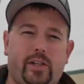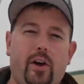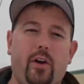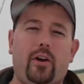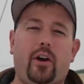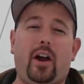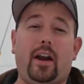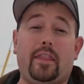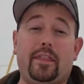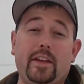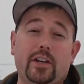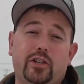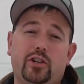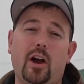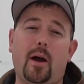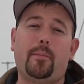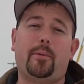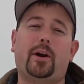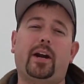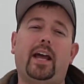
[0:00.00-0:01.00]
going on in this
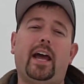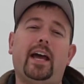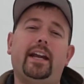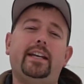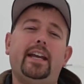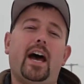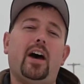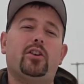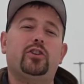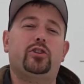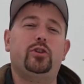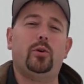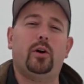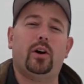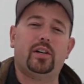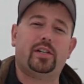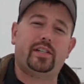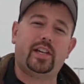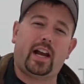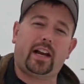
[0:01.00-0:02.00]
shop. We're gonna head down to our
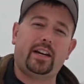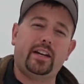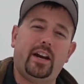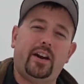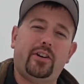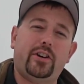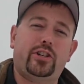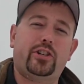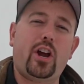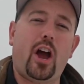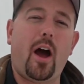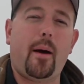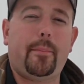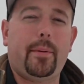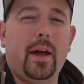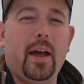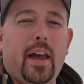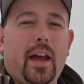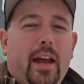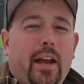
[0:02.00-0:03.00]
secondary shop
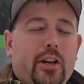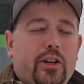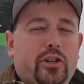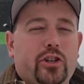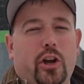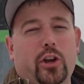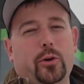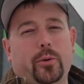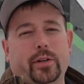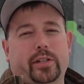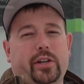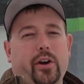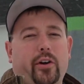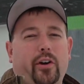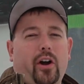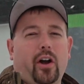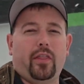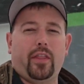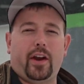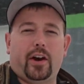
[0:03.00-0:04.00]
and show you what's going
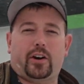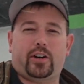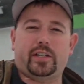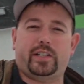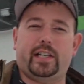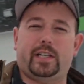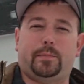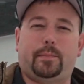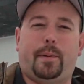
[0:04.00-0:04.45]
on there because it's